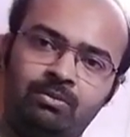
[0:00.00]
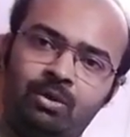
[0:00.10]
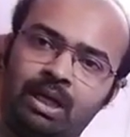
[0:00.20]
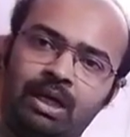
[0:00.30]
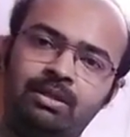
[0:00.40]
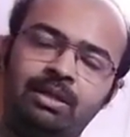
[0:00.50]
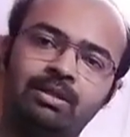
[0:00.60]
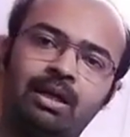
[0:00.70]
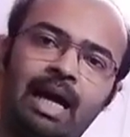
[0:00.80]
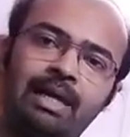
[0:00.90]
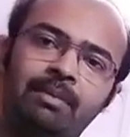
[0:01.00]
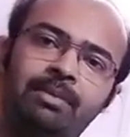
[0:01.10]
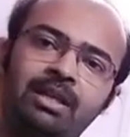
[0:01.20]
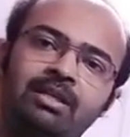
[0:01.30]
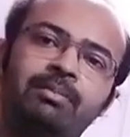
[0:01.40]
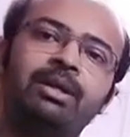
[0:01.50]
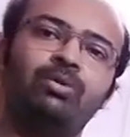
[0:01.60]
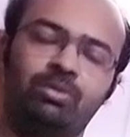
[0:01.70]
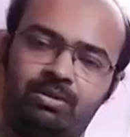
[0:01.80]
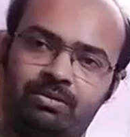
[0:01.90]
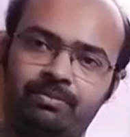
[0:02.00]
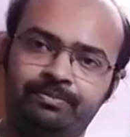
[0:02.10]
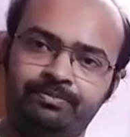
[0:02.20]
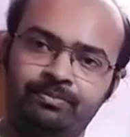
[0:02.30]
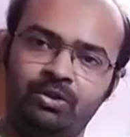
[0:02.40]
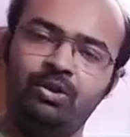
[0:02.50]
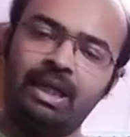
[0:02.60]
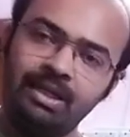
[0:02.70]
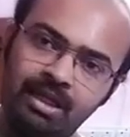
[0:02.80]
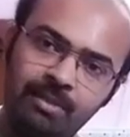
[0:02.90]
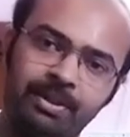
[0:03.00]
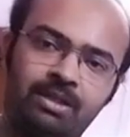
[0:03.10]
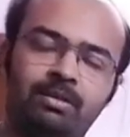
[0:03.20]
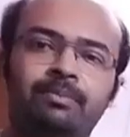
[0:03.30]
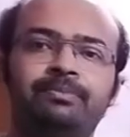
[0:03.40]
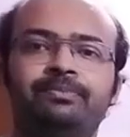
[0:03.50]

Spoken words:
Okay, these are highly perishable goods. You can keep it.